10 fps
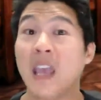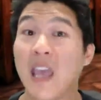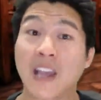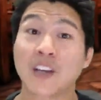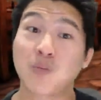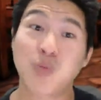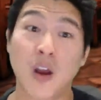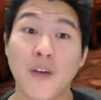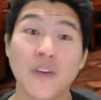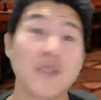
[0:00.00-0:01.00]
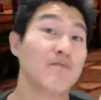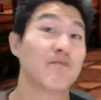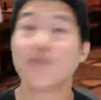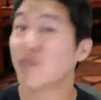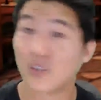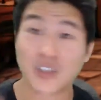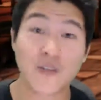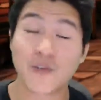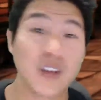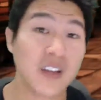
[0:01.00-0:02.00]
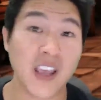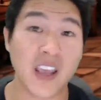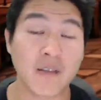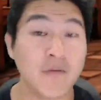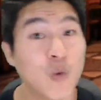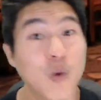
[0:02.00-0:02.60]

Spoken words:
X profit, you're done for the day.